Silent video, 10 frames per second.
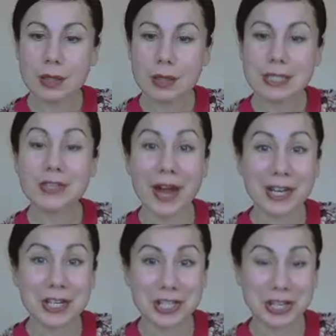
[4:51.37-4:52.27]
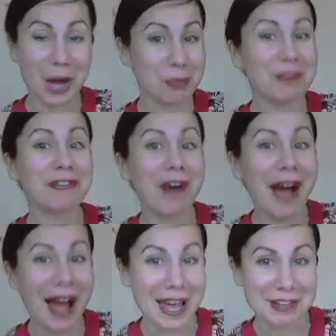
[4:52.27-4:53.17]
Strategy number
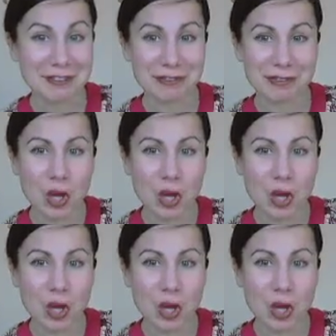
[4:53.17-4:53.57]
5,